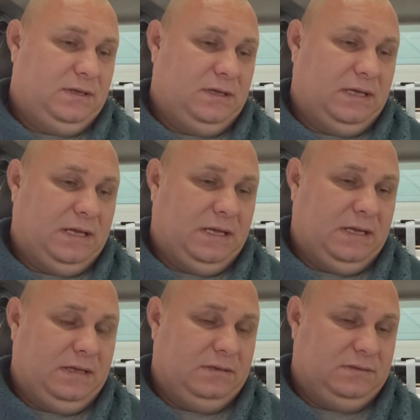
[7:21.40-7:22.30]

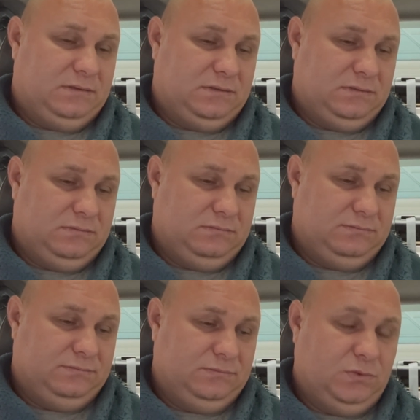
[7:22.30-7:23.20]
And
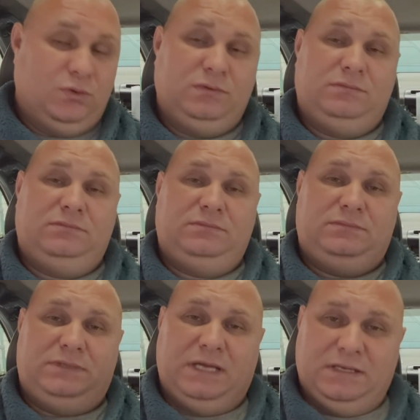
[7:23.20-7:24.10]
on
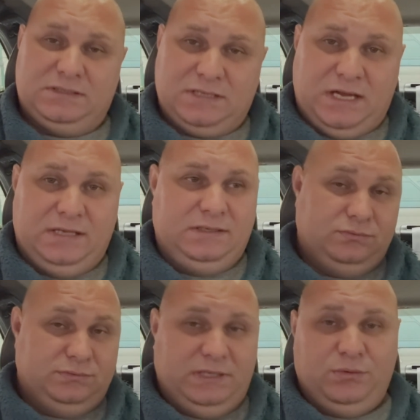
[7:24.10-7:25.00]
the other side,
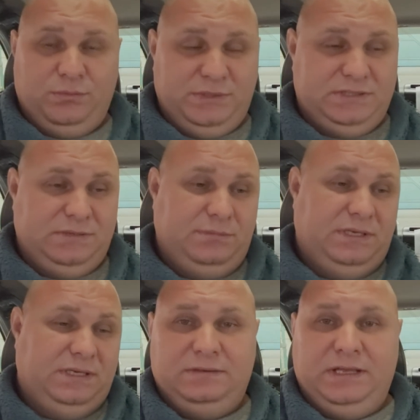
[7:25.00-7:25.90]
they were missing
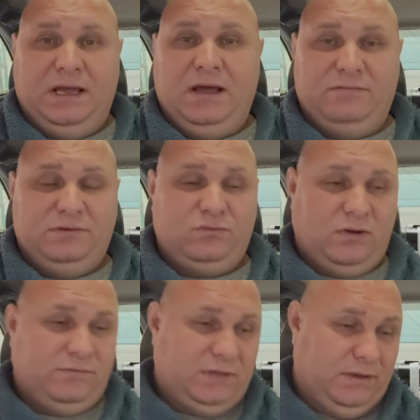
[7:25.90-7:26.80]
me. They have a
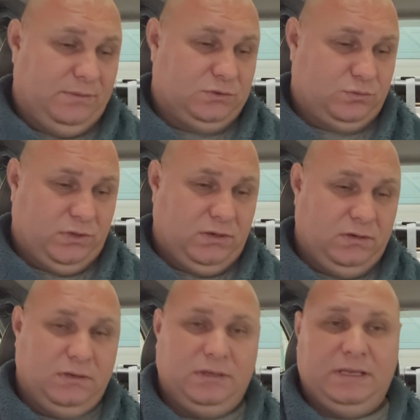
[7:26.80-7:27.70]
rough time as well,
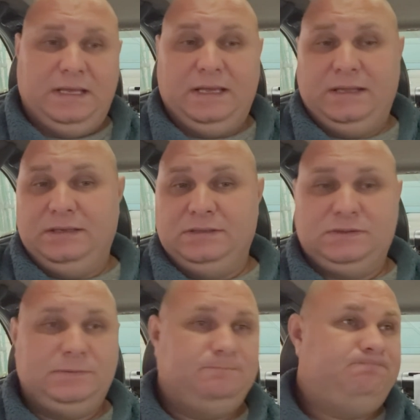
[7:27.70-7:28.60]
and
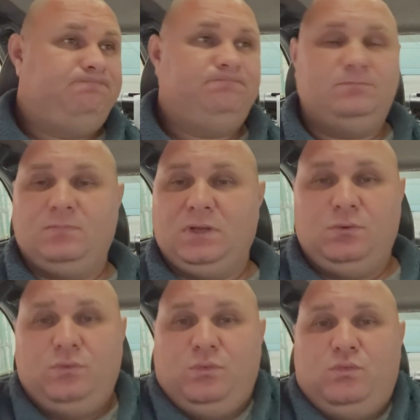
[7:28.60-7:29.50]

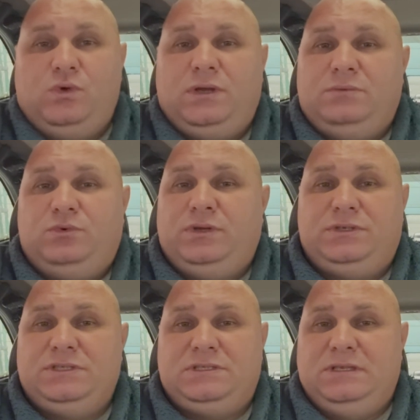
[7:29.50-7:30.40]
we're
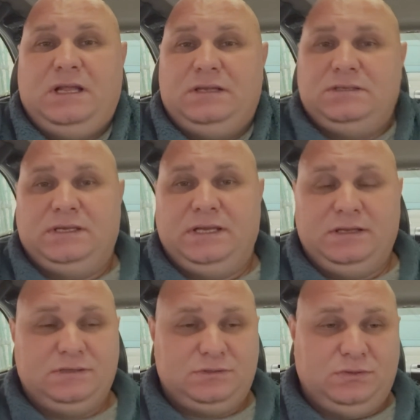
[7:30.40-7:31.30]
just not
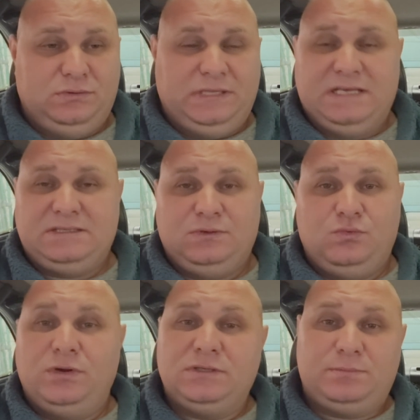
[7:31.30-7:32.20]
together. So that's the
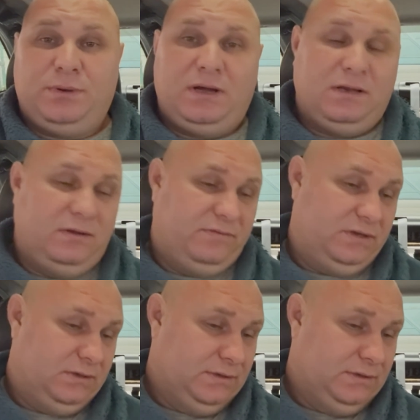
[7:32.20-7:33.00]
worst part of it.